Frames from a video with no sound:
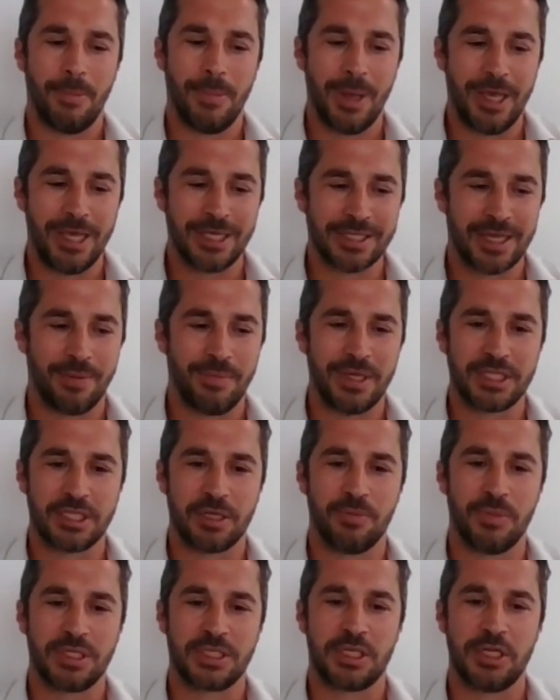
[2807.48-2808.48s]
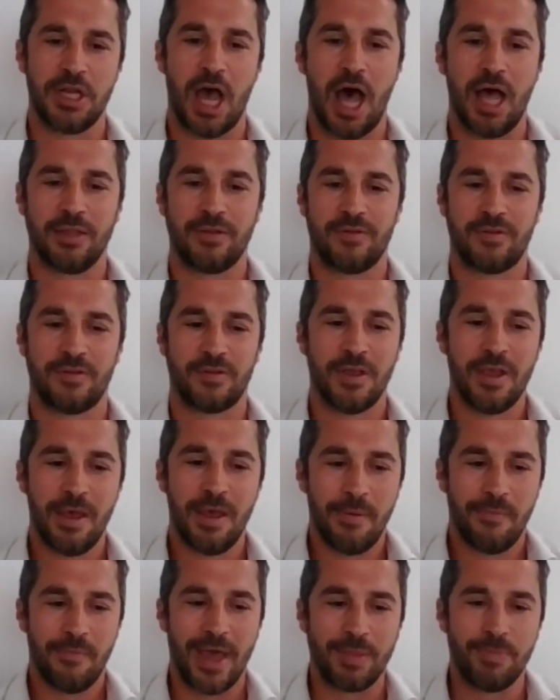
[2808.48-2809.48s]
Islamism is not
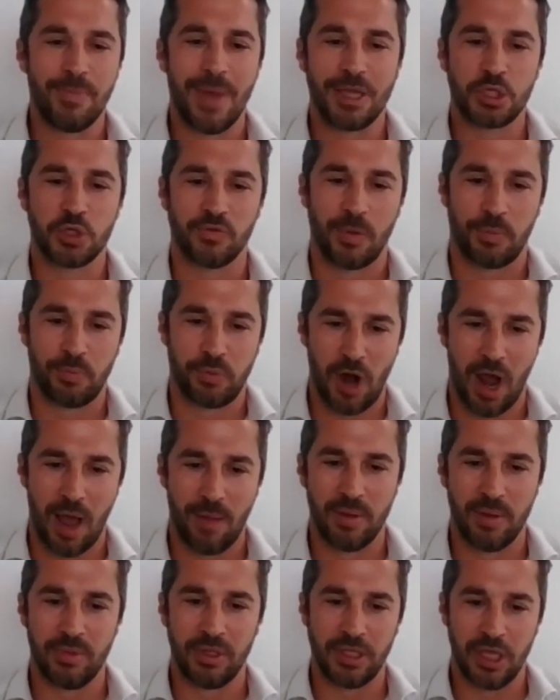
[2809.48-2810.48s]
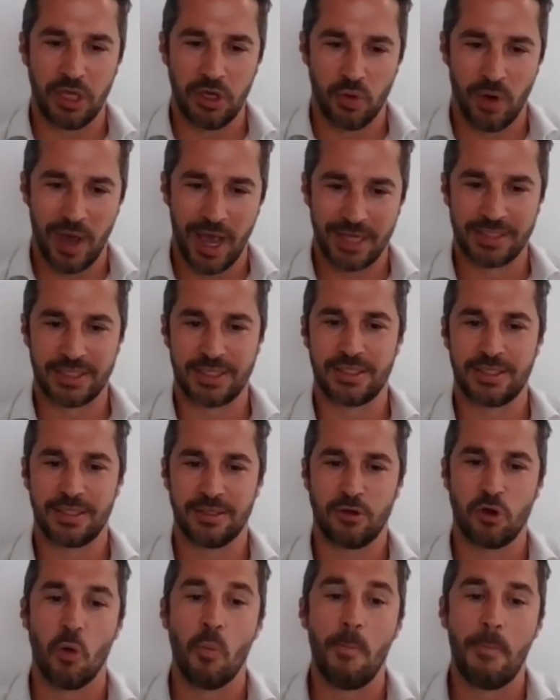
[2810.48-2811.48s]
that much of a problem in the US
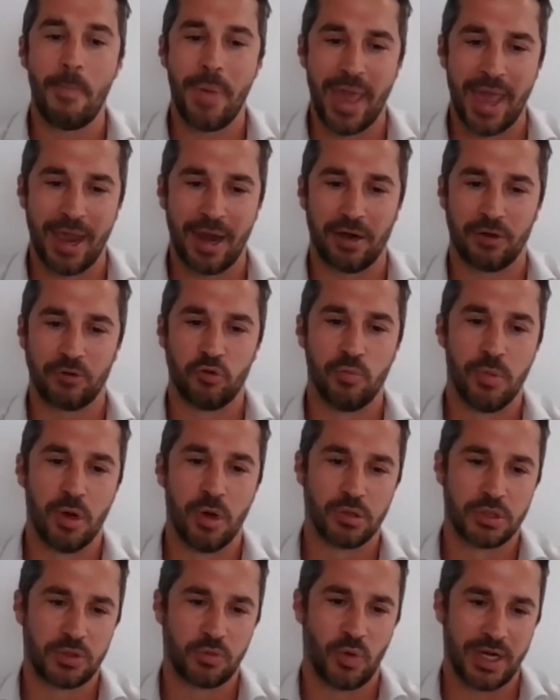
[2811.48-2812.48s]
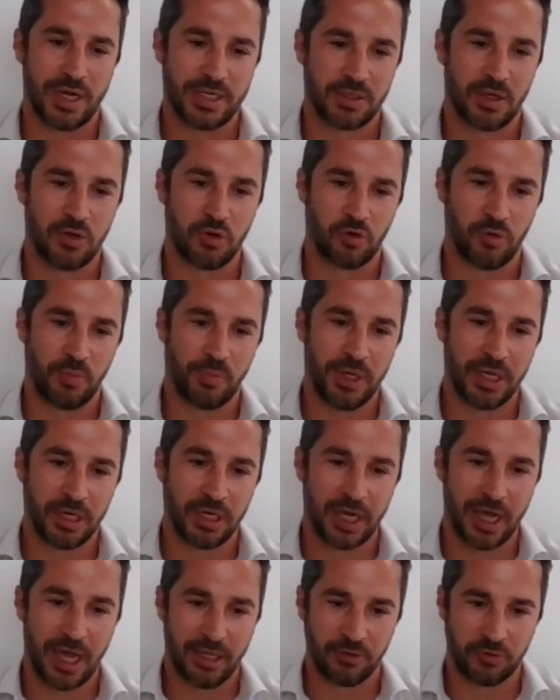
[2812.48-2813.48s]
compared to most Western European
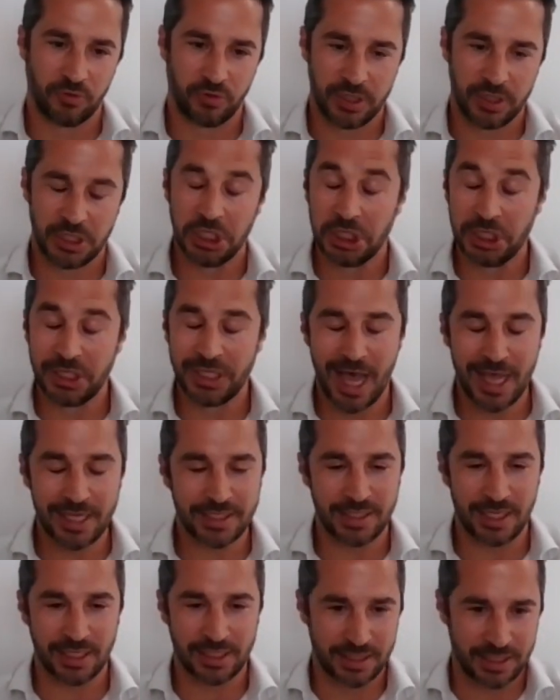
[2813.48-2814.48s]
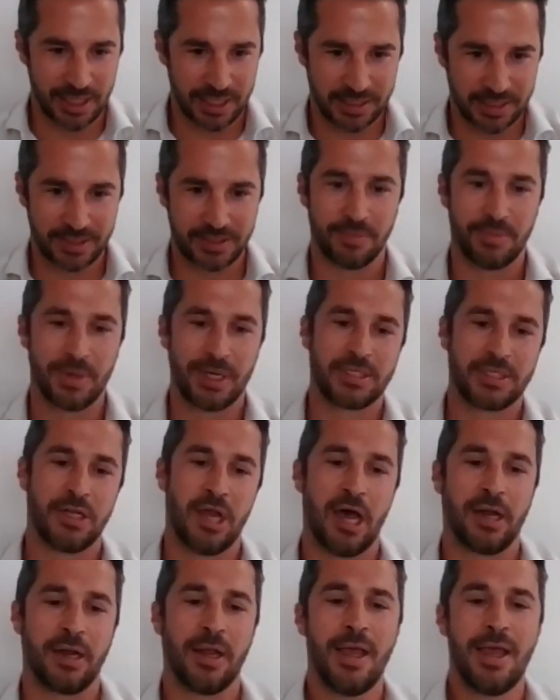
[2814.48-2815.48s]
countries. It does exist, but it's
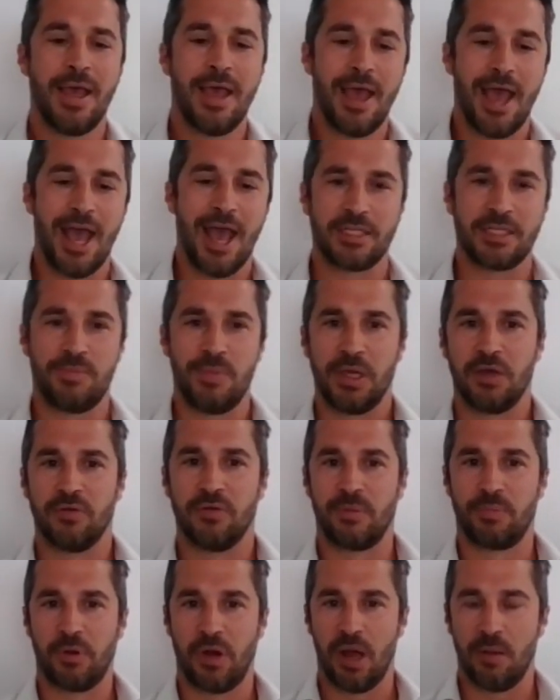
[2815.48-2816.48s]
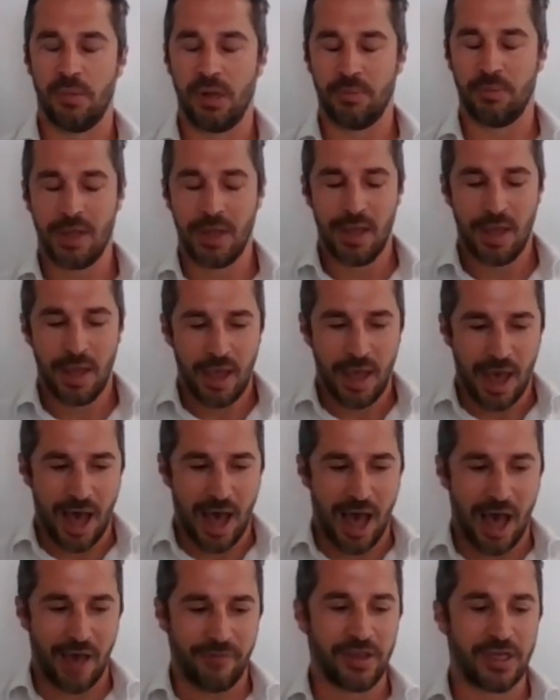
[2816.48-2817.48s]
not as big of a problem.
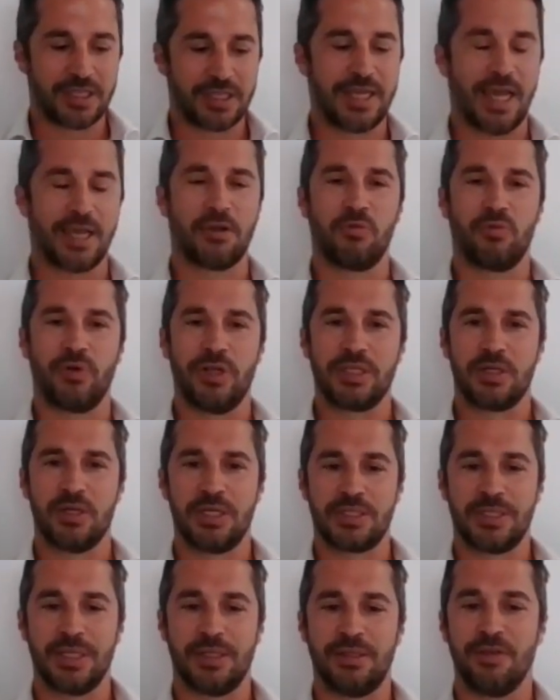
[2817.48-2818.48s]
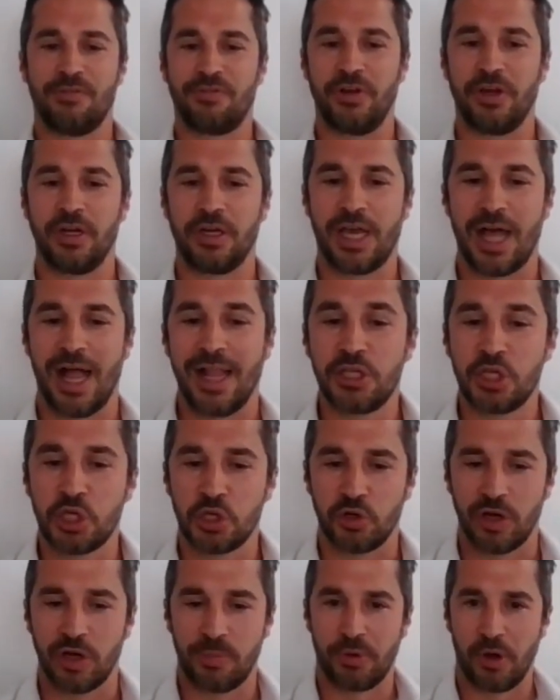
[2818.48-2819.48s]
I think a second reason is the different
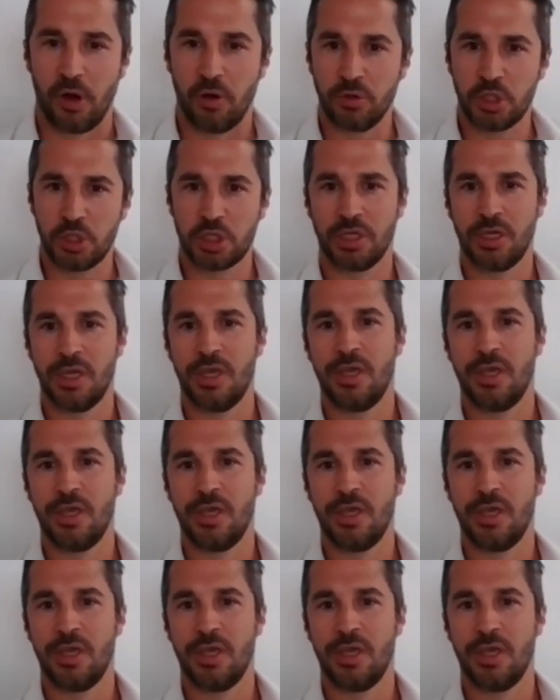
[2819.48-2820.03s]
cultural approach